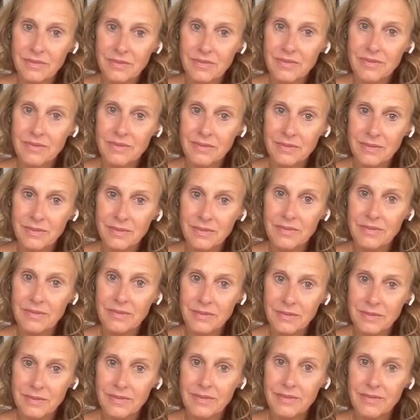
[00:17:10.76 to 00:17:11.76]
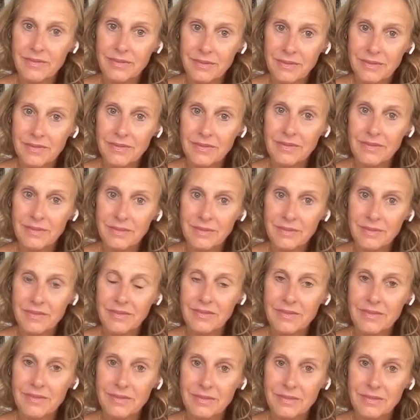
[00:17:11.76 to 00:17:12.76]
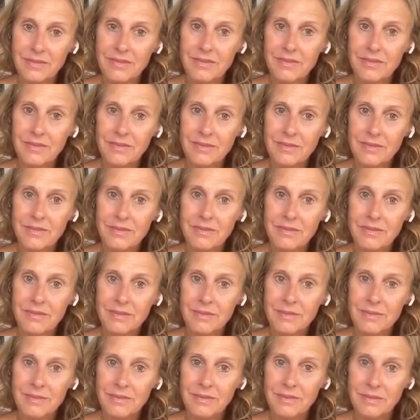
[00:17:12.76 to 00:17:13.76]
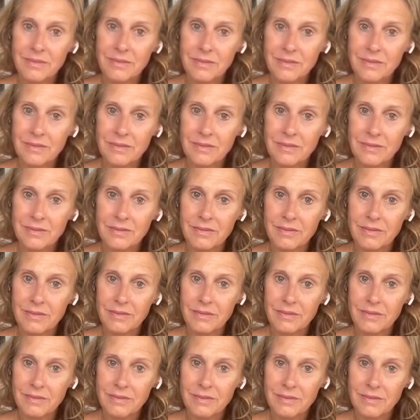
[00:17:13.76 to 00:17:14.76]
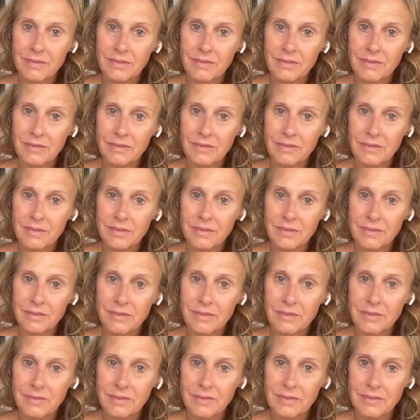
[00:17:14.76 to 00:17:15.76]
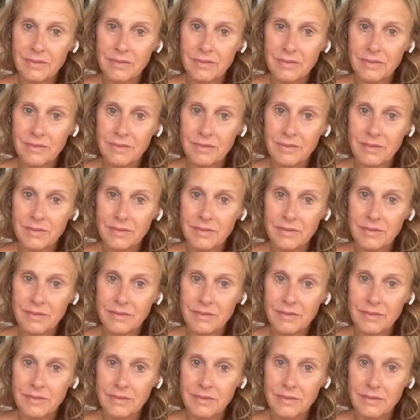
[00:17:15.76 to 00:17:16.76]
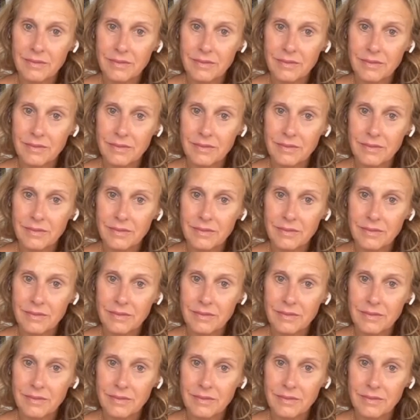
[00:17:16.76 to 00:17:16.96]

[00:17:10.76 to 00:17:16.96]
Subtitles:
No words are spoken by the person on screen.